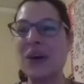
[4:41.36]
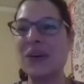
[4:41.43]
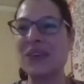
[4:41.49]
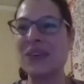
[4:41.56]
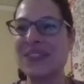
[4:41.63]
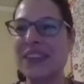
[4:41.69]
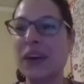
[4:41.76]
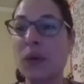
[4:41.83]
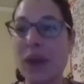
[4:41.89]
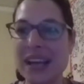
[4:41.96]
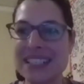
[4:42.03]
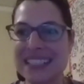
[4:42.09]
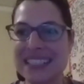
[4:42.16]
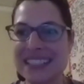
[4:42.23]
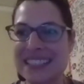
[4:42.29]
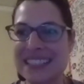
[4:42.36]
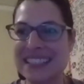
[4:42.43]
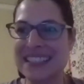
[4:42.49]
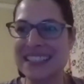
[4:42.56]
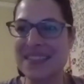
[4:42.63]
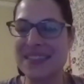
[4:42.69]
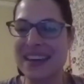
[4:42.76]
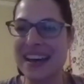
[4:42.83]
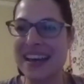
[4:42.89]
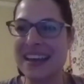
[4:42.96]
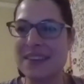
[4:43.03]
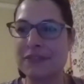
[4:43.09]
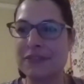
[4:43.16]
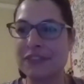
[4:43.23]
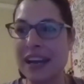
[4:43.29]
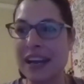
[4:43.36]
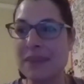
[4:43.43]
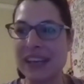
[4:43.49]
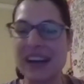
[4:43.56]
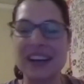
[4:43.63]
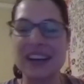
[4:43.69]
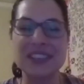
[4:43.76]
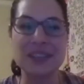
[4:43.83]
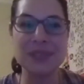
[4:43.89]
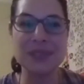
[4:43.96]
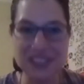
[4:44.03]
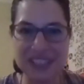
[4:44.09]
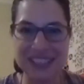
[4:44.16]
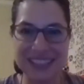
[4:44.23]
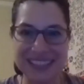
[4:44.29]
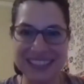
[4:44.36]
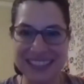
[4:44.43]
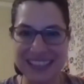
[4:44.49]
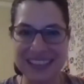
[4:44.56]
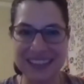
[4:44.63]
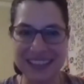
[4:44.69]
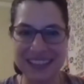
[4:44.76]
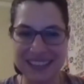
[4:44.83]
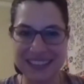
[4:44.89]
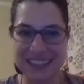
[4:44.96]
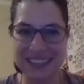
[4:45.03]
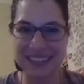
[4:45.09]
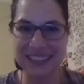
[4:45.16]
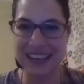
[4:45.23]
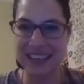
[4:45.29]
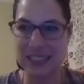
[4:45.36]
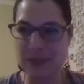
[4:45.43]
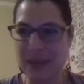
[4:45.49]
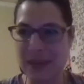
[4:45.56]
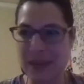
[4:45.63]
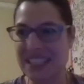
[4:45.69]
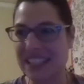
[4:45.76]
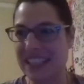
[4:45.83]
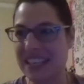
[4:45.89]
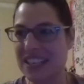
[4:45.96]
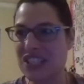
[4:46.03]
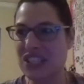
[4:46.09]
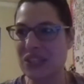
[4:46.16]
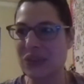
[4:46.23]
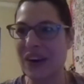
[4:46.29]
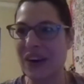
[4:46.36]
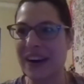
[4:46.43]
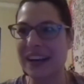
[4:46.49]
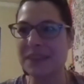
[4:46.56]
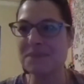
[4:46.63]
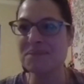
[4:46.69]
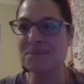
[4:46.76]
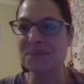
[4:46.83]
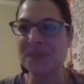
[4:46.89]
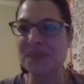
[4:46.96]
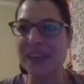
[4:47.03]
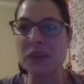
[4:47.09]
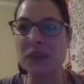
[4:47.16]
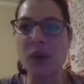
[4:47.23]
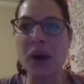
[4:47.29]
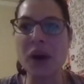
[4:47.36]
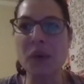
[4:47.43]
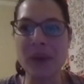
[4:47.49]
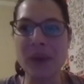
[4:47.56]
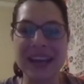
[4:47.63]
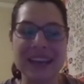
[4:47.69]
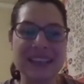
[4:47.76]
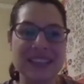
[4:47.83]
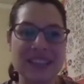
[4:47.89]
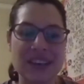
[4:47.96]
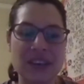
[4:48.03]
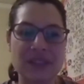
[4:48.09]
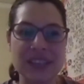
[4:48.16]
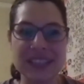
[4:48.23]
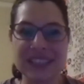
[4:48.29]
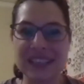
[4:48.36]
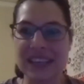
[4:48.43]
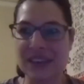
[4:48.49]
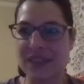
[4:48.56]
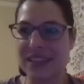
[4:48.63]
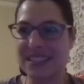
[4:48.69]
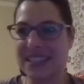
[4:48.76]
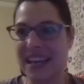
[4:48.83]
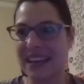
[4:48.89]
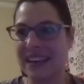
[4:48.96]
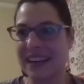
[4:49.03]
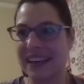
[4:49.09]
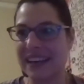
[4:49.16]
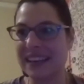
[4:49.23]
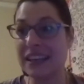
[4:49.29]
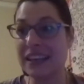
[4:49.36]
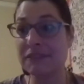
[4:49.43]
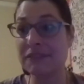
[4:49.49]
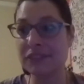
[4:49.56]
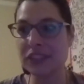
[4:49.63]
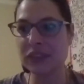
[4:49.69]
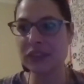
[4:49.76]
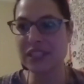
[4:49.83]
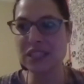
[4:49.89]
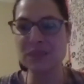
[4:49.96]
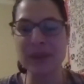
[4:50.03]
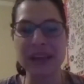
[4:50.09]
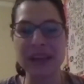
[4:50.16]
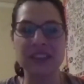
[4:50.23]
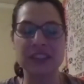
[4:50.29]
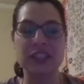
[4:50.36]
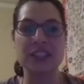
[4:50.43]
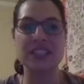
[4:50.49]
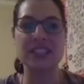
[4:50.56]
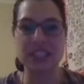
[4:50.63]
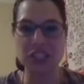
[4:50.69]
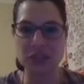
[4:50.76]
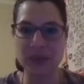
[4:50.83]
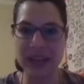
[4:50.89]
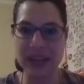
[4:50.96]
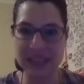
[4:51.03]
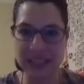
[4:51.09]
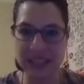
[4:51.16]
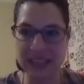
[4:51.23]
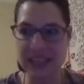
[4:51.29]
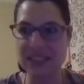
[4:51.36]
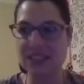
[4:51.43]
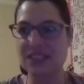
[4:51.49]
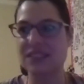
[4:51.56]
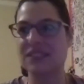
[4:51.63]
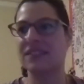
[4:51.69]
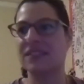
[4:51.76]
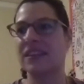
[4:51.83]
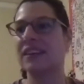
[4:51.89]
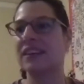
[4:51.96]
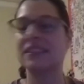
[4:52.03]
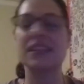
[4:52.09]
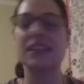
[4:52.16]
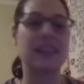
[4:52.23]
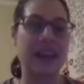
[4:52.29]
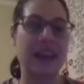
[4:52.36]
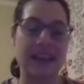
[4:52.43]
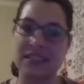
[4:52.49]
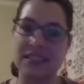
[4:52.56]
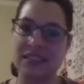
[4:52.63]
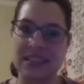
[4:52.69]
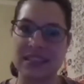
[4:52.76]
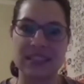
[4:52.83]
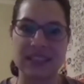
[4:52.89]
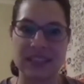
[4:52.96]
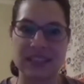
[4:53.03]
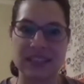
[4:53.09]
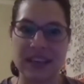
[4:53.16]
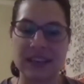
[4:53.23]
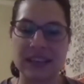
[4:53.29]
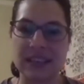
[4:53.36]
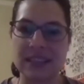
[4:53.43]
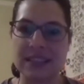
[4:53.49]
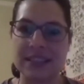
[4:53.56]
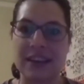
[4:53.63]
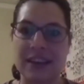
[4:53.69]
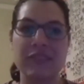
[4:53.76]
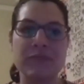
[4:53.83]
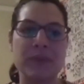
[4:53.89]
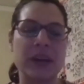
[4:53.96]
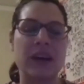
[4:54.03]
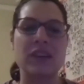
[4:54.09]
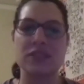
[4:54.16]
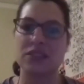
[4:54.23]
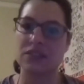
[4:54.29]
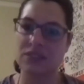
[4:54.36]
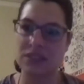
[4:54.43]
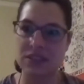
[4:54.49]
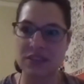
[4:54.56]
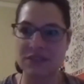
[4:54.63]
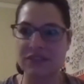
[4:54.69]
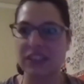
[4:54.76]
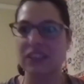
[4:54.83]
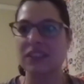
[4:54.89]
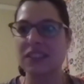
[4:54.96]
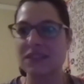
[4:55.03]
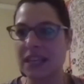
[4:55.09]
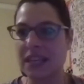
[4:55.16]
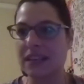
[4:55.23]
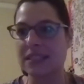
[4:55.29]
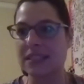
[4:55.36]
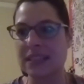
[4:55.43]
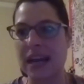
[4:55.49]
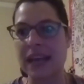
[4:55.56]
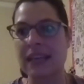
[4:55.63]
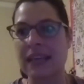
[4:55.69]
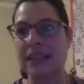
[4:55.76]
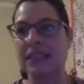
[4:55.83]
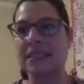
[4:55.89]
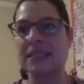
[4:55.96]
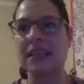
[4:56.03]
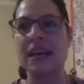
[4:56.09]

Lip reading: The questions that frame the contributions in this special issue are, in what ways are reasoning with data influenced by learners' situatedness, so their connectedness to the data itself, but also to the field of data science,